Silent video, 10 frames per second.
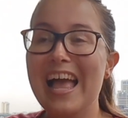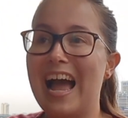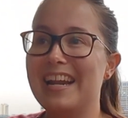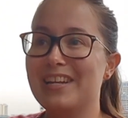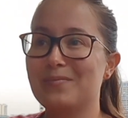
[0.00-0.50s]

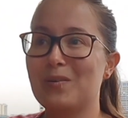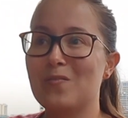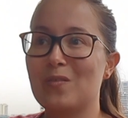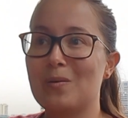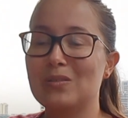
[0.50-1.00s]
and it is one
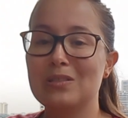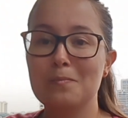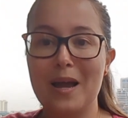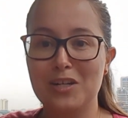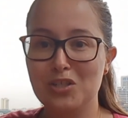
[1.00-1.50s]
of the most
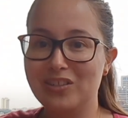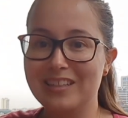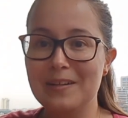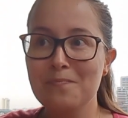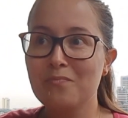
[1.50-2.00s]

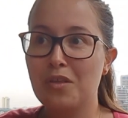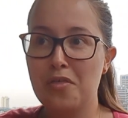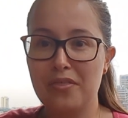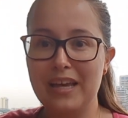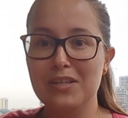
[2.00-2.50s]
special
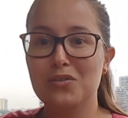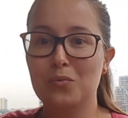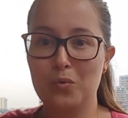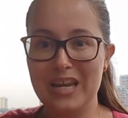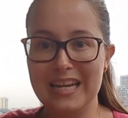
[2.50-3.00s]
things
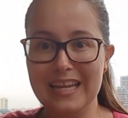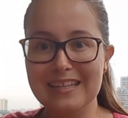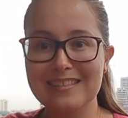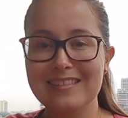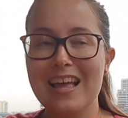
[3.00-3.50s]
to
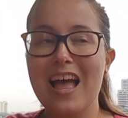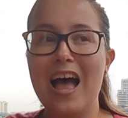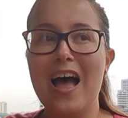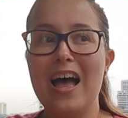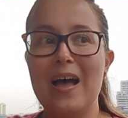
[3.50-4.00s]
witness,
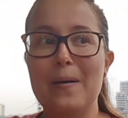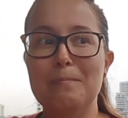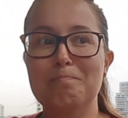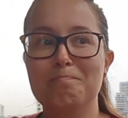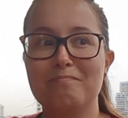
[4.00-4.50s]

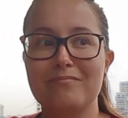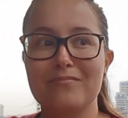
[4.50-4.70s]
um,